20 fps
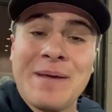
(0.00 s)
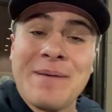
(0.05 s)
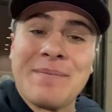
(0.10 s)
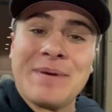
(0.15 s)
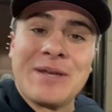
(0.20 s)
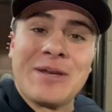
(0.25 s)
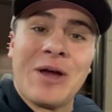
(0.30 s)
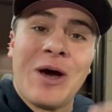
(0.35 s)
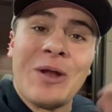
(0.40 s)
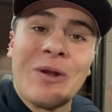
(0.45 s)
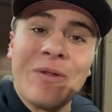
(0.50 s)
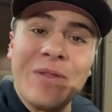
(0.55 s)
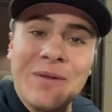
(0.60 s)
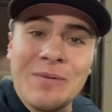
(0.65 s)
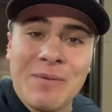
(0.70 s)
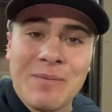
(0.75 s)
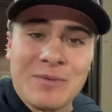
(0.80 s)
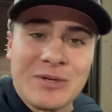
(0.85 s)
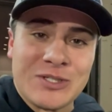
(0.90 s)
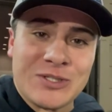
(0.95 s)
But not only
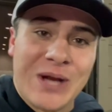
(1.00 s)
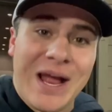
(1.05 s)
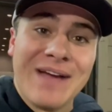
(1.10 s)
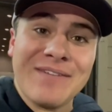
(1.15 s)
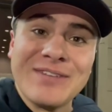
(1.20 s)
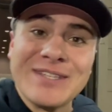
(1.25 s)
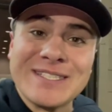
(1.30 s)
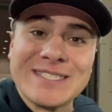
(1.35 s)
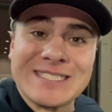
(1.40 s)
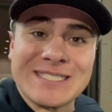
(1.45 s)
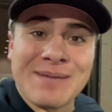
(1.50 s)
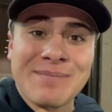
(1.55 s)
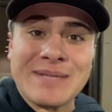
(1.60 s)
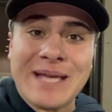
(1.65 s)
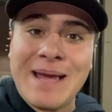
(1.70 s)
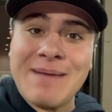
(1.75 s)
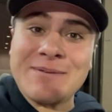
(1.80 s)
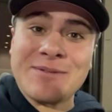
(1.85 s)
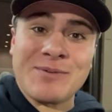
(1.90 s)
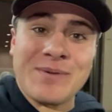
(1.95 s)
when we're traveling,
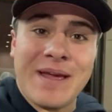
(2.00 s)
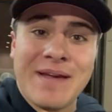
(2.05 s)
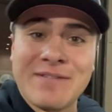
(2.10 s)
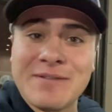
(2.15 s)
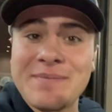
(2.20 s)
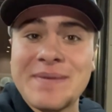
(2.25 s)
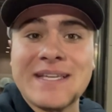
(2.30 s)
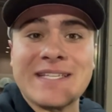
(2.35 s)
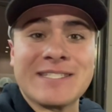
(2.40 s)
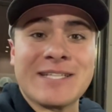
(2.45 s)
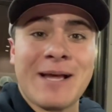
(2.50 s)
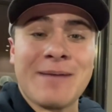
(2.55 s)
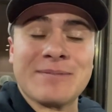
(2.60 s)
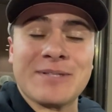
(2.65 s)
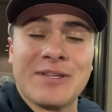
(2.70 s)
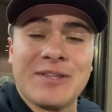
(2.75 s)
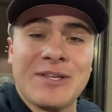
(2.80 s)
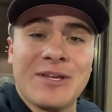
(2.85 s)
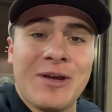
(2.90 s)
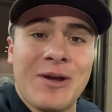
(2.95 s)
sometimes we have to make
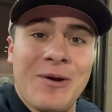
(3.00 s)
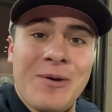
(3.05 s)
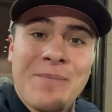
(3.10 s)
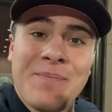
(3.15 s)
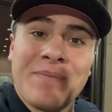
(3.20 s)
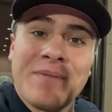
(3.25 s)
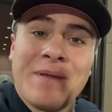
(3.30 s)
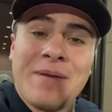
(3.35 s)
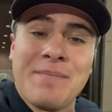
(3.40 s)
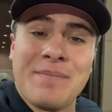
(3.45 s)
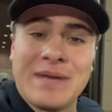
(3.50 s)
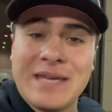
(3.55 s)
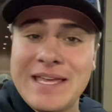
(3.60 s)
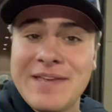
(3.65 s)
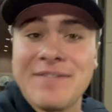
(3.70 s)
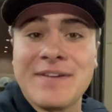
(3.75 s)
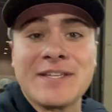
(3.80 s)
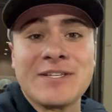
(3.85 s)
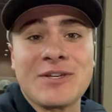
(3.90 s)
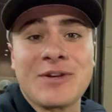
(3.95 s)
stops on the go, but
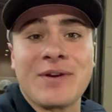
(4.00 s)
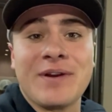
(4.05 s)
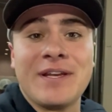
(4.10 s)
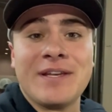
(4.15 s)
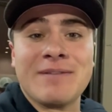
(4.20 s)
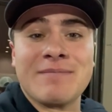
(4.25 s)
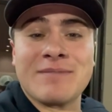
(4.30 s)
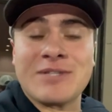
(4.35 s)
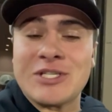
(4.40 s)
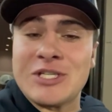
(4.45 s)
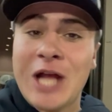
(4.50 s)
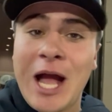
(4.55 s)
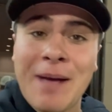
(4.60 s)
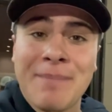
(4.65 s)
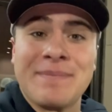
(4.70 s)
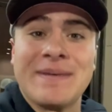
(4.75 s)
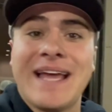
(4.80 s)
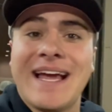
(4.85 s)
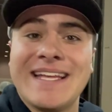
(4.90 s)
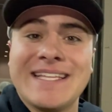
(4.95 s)
even during
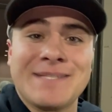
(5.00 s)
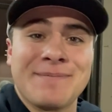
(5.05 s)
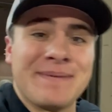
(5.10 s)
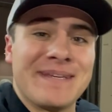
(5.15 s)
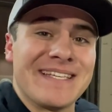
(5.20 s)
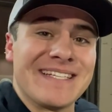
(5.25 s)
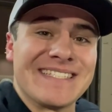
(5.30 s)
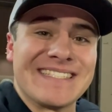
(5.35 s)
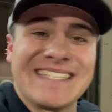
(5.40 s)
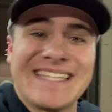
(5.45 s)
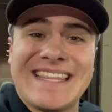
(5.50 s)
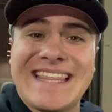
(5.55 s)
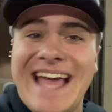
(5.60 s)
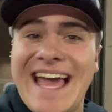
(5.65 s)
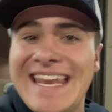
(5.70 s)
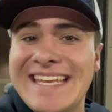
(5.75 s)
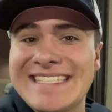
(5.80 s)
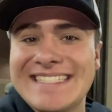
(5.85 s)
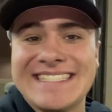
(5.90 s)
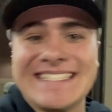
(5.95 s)
shop nights, because
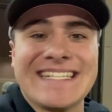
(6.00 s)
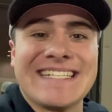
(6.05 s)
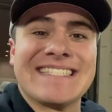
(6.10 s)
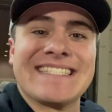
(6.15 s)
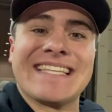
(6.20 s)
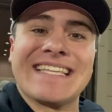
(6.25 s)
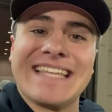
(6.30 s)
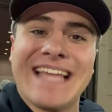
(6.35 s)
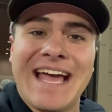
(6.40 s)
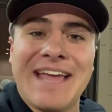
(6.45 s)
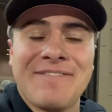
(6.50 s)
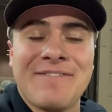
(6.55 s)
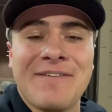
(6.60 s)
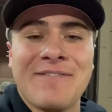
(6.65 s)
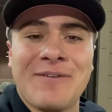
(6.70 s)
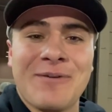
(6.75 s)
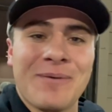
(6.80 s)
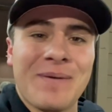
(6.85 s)
that is just the life of a